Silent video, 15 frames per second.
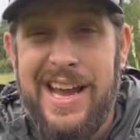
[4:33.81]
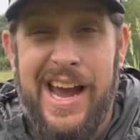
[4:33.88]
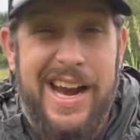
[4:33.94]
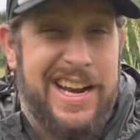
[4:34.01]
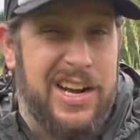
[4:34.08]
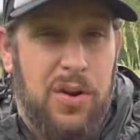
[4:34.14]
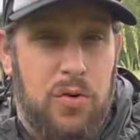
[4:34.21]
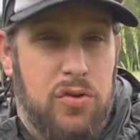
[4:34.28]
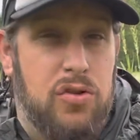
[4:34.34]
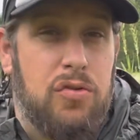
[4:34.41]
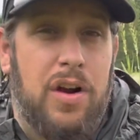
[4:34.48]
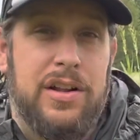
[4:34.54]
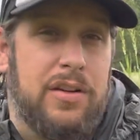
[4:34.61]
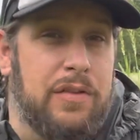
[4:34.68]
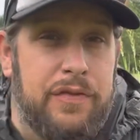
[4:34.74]
Any longer
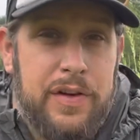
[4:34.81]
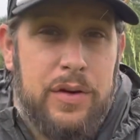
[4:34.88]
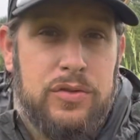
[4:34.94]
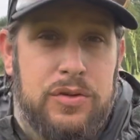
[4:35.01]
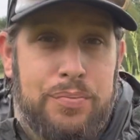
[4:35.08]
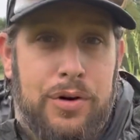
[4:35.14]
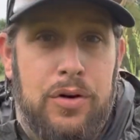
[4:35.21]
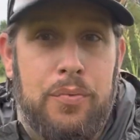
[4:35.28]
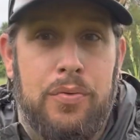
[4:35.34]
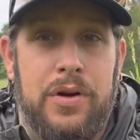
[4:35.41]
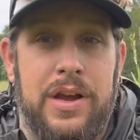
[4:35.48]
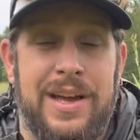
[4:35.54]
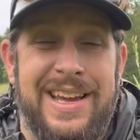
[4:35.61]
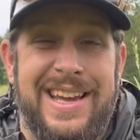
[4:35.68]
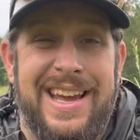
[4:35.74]
I don't feel is
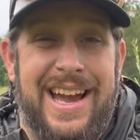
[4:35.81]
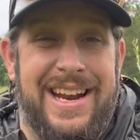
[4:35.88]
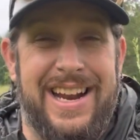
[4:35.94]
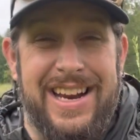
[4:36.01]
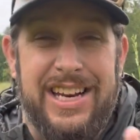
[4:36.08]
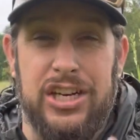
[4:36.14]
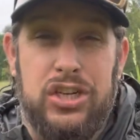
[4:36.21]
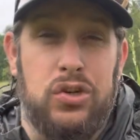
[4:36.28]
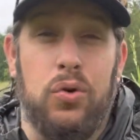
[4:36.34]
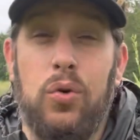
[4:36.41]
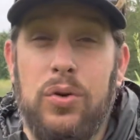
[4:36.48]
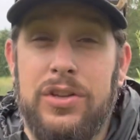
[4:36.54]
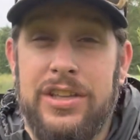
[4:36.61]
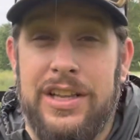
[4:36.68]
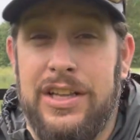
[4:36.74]
appropriate, and any
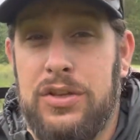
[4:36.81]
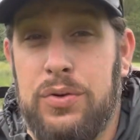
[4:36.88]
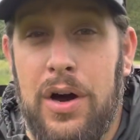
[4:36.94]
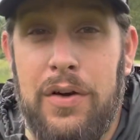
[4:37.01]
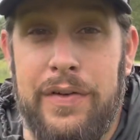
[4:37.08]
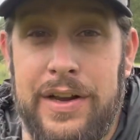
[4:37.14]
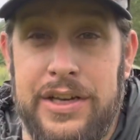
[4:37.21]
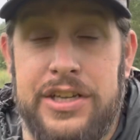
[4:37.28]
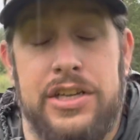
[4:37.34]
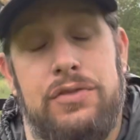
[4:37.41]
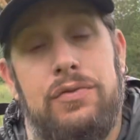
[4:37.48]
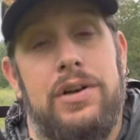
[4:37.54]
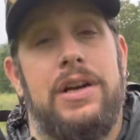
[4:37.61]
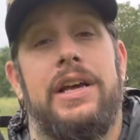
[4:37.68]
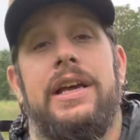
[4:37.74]
shorter than 12 inches
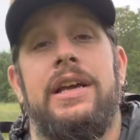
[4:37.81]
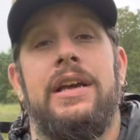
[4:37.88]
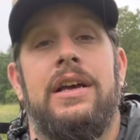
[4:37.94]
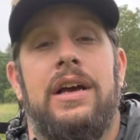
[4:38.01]
really,